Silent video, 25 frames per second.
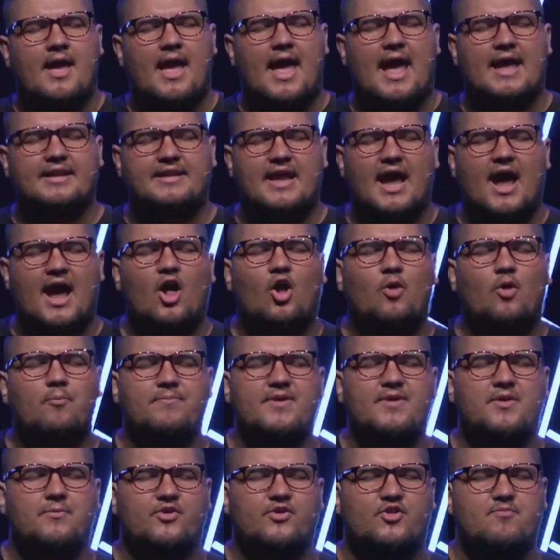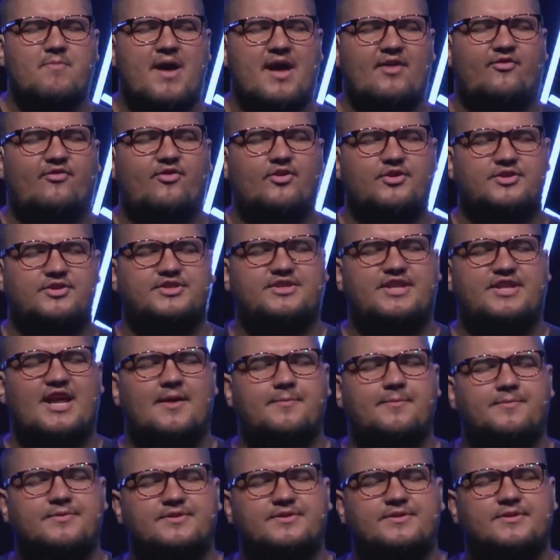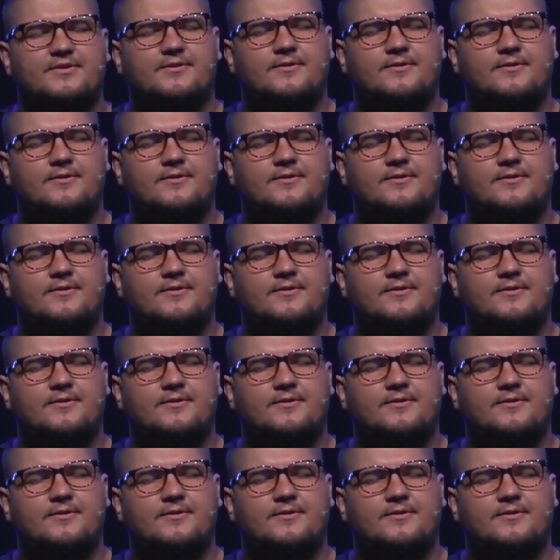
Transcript: and help me with my first steps.